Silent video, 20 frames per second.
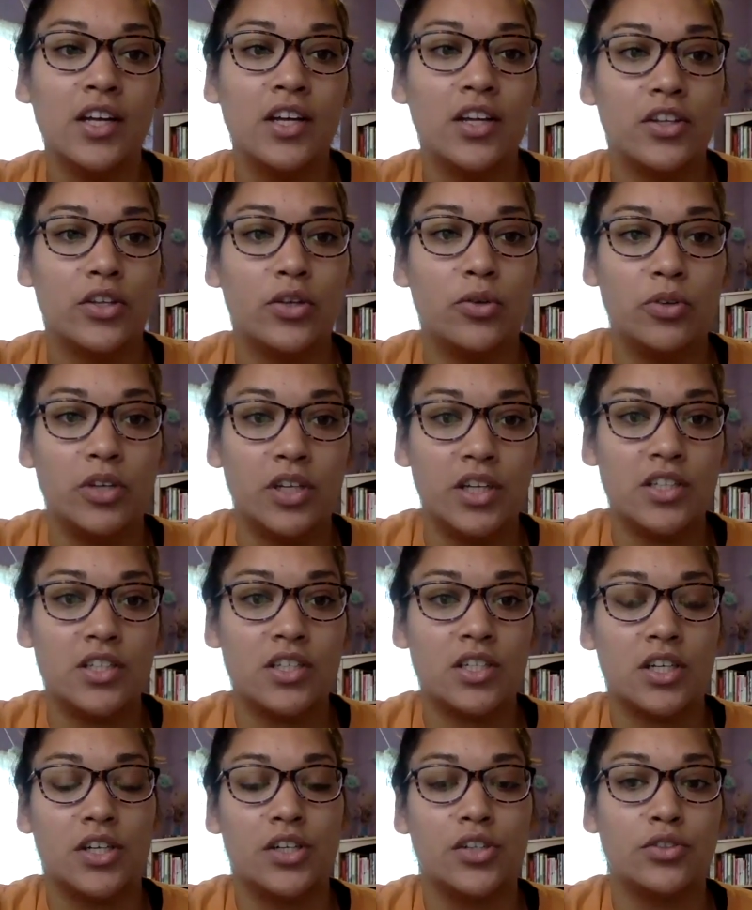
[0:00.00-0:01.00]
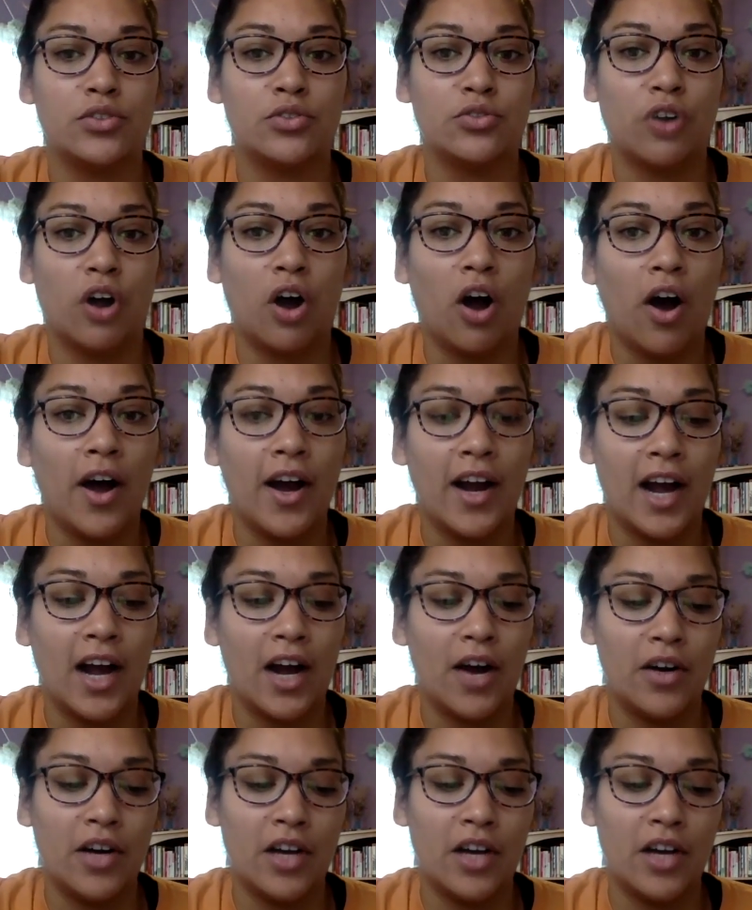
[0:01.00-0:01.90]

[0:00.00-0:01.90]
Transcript: you need to draw it out